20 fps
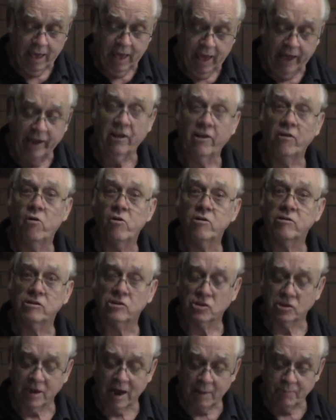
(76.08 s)
And in order to
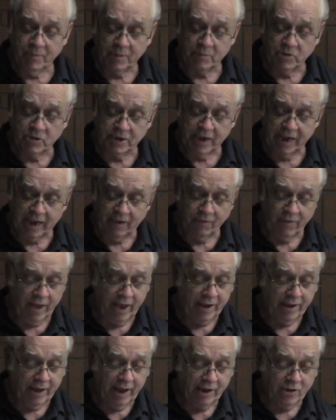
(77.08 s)
stop them saying
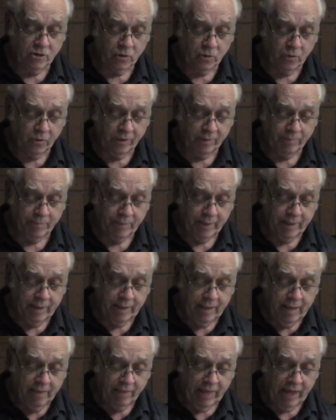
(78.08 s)
that, I told them
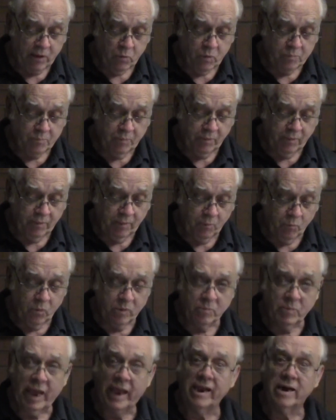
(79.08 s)
that it would, be,
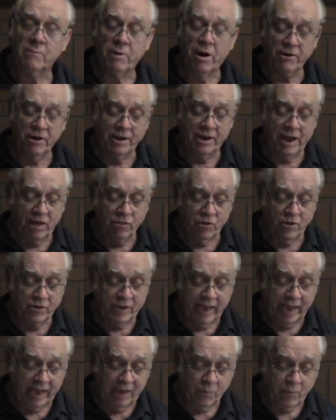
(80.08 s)
would take about another
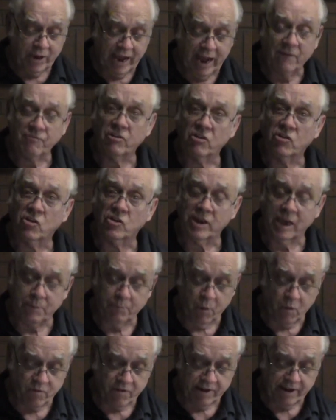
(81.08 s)
day. We have to sleep
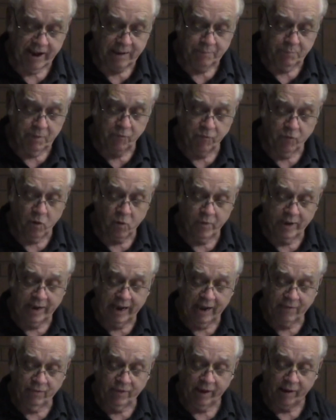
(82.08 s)
overnight before we
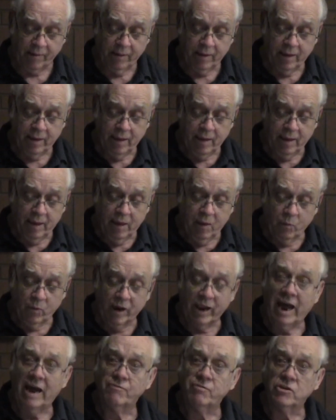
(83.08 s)
get there. We'll
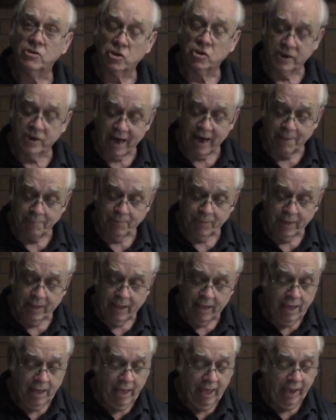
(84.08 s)
have to stop
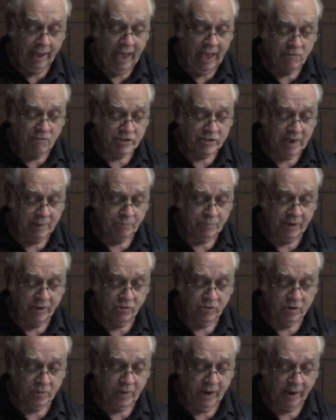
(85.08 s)
and have something
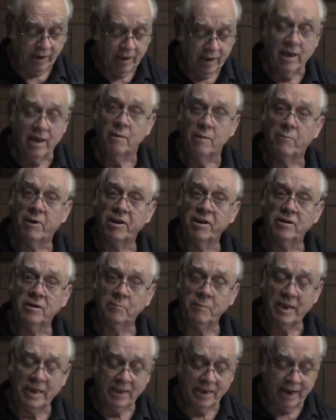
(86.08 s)
to eat. But in the
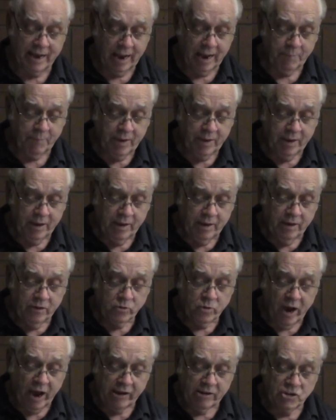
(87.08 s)
meantime,
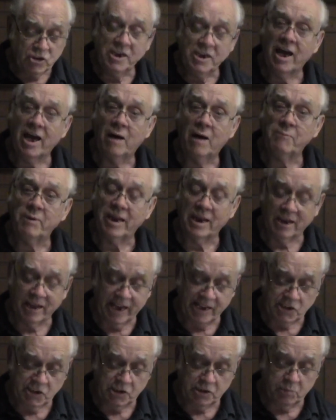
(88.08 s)
try to see how many
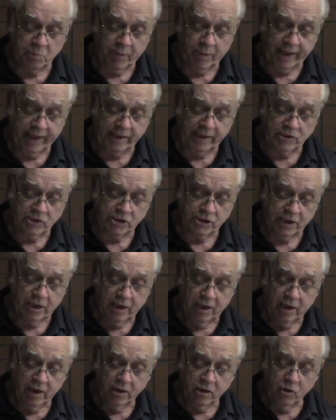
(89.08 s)
license plates
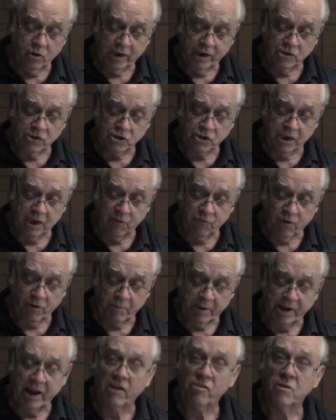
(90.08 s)
you can see from
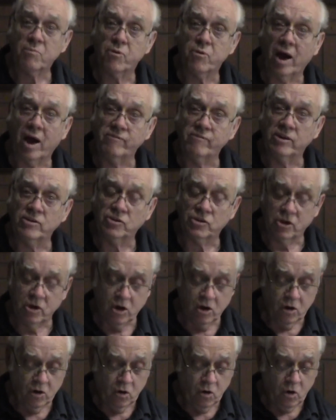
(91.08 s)
another province
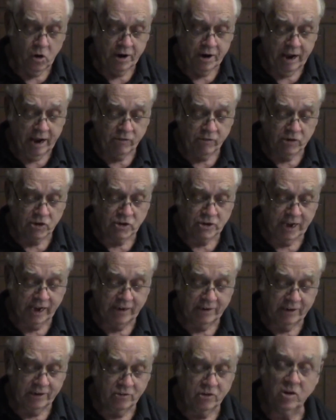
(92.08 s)
or another
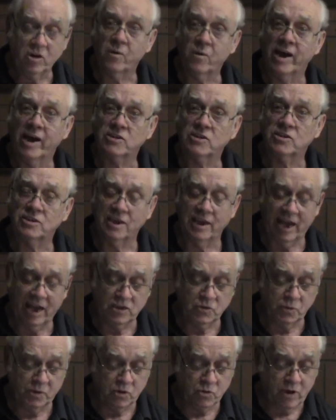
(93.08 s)
state in the U.S.
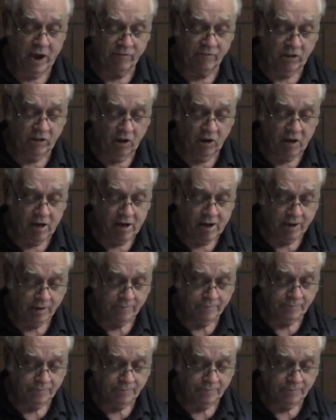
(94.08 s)
as we travel along.